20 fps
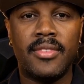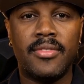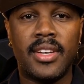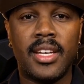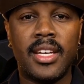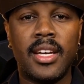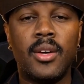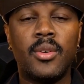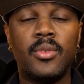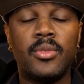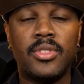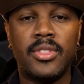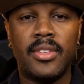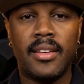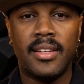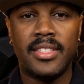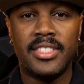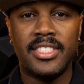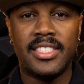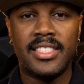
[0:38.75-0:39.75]
videos,
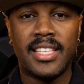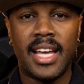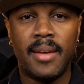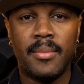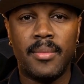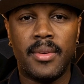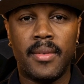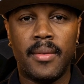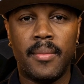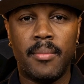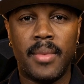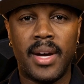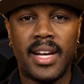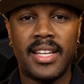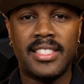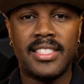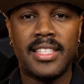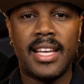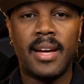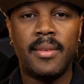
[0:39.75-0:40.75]
step by
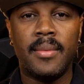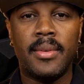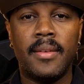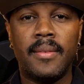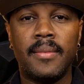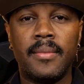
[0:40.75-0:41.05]
step.